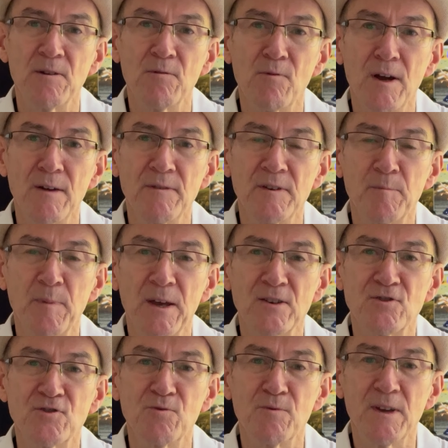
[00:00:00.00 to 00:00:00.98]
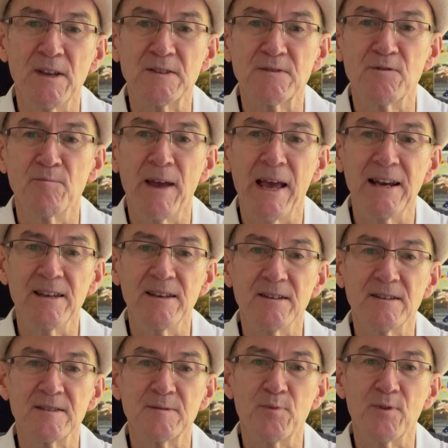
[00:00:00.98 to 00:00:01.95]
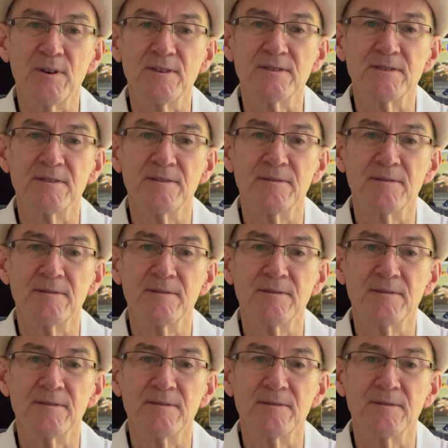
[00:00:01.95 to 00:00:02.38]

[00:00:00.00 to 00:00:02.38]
arrive in about 2 weeks from AliExpress.